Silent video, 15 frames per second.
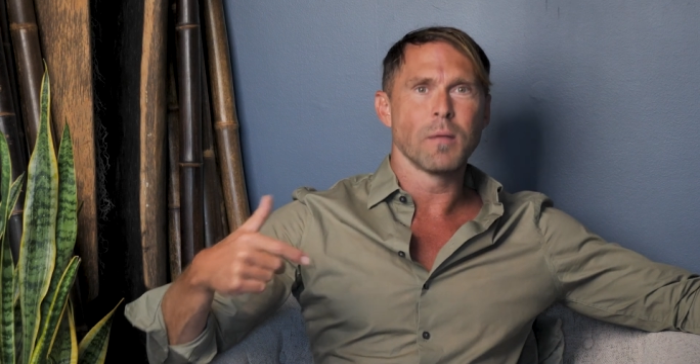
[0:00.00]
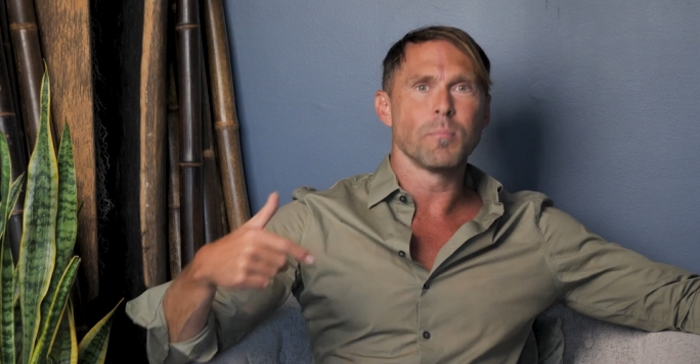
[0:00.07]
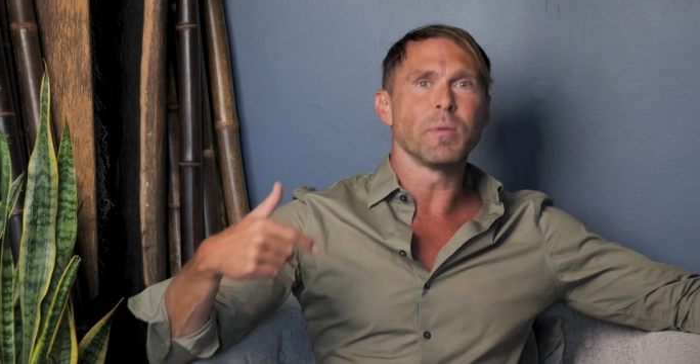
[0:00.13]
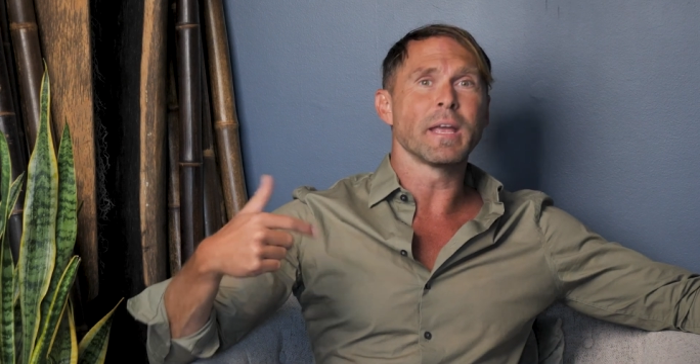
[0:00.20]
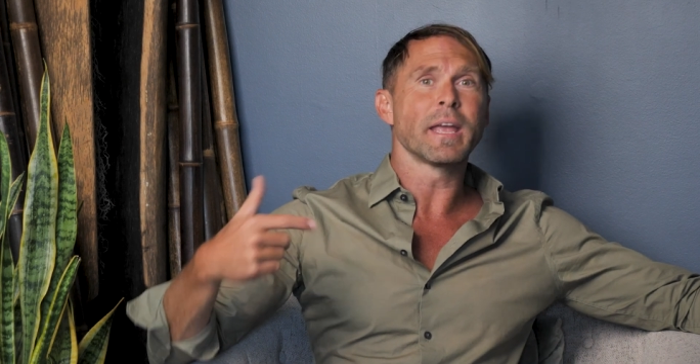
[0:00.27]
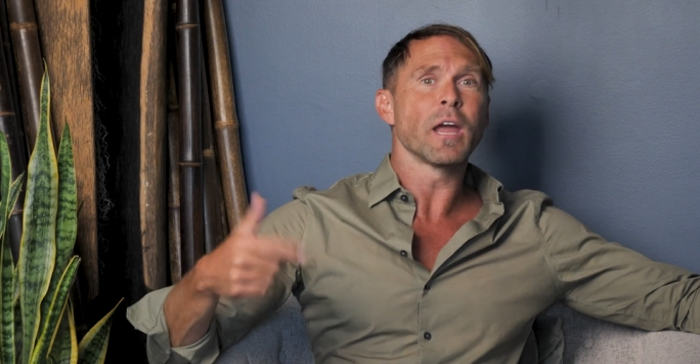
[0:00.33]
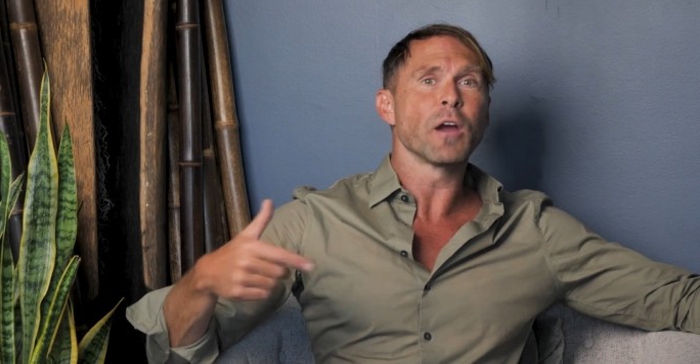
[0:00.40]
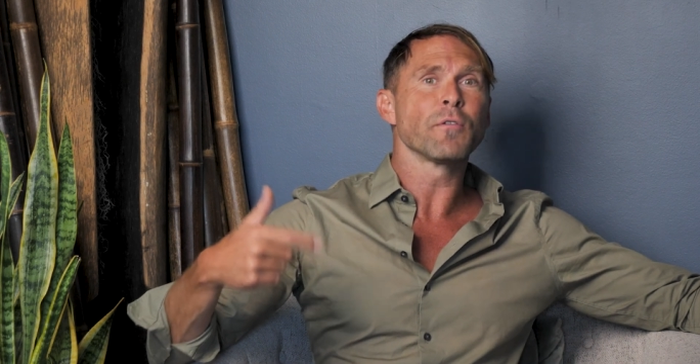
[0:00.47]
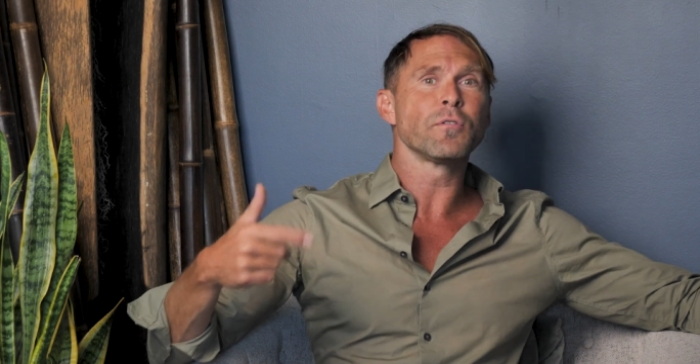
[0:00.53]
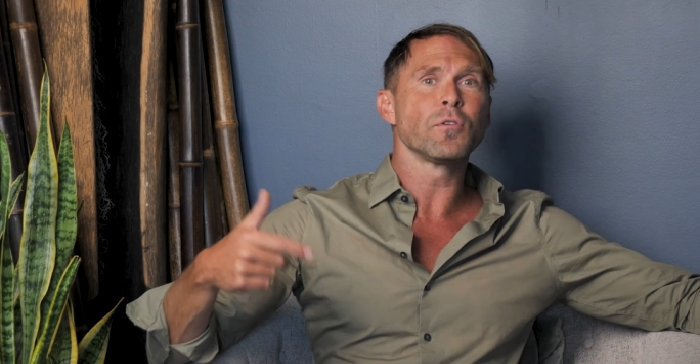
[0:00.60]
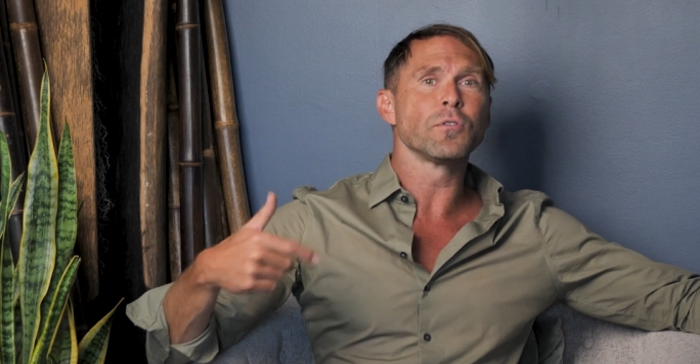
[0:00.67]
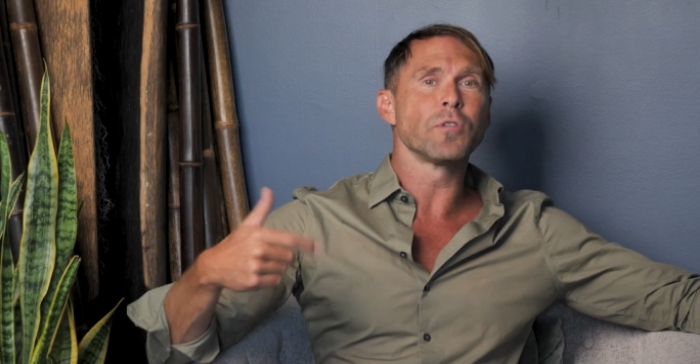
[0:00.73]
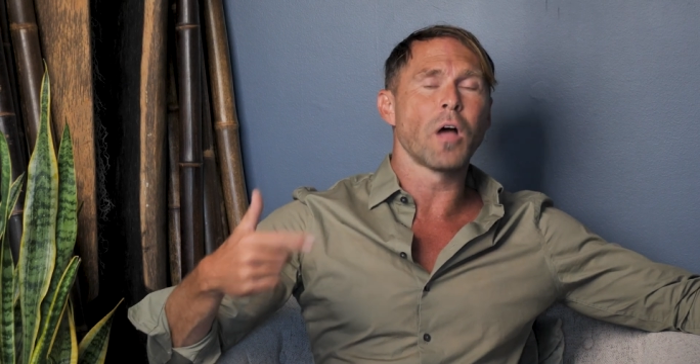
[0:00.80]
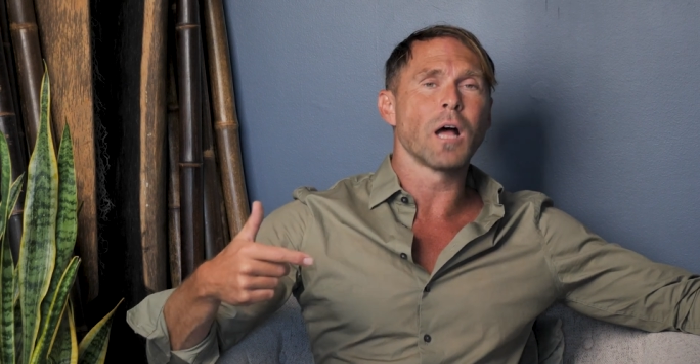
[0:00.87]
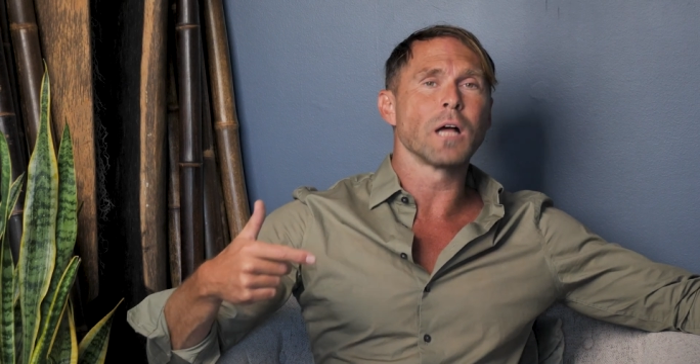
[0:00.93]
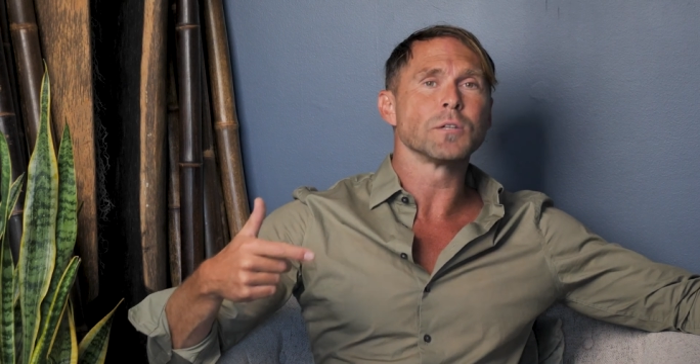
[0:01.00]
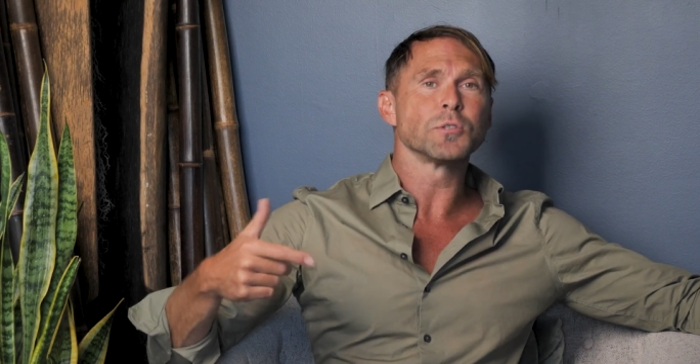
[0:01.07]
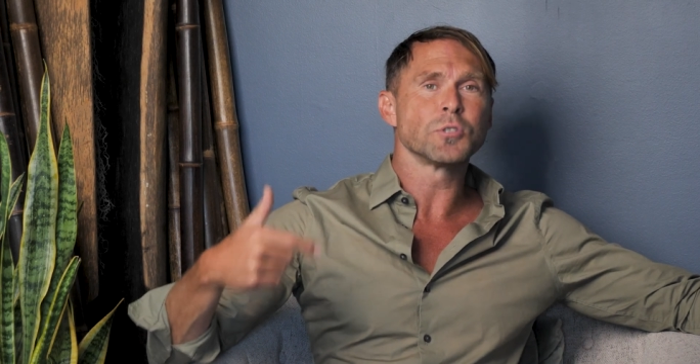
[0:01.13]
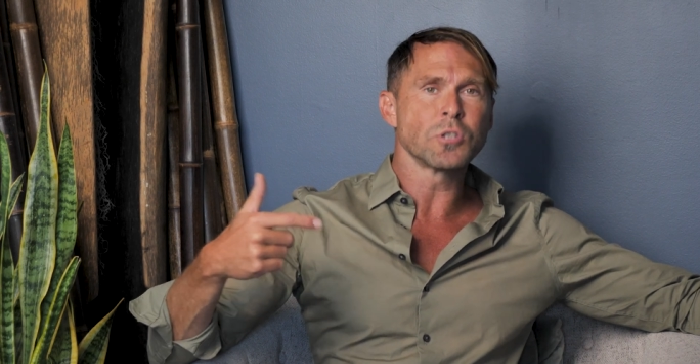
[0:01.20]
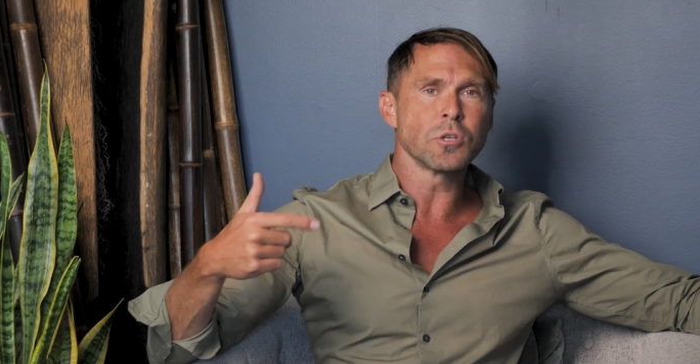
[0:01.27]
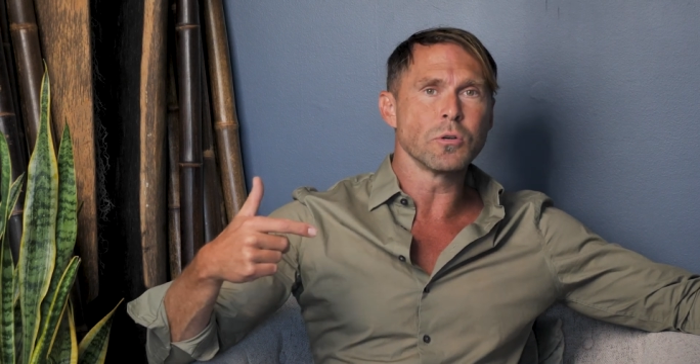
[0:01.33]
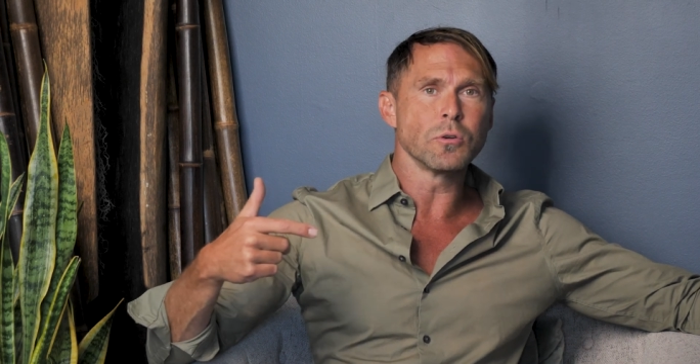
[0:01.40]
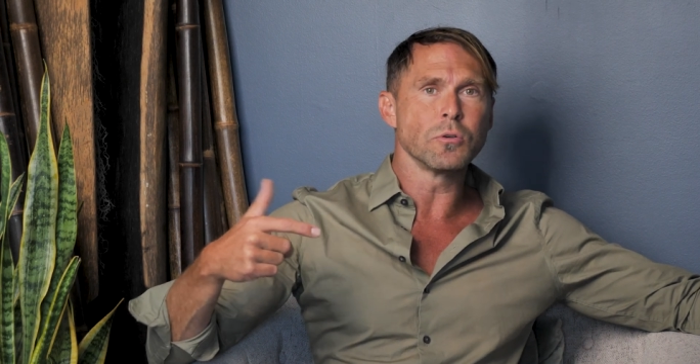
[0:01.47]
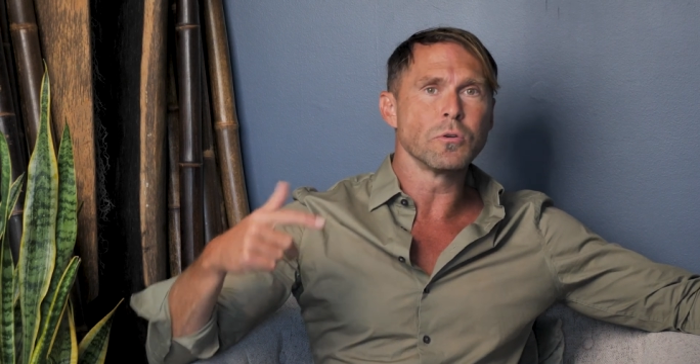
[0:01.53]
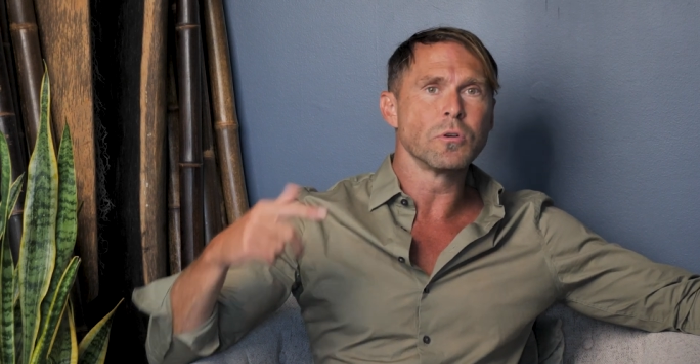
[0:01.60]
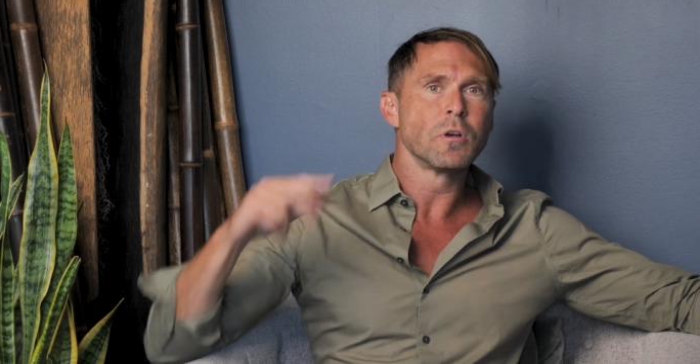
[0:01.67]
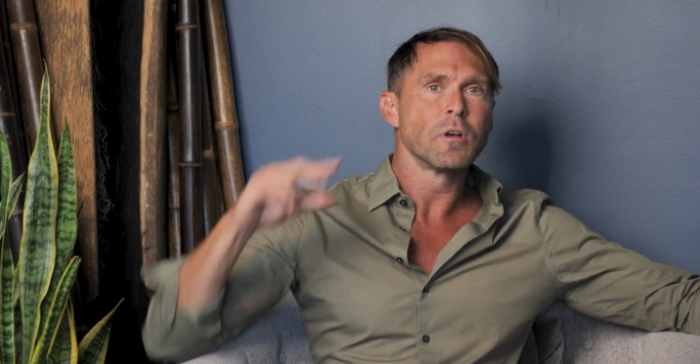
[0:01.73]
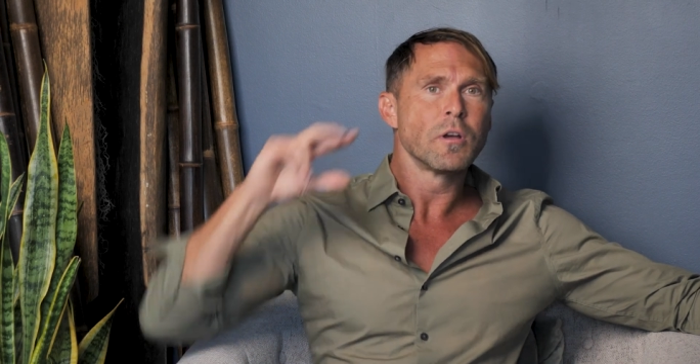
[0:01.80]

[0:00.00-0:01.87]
be careful not to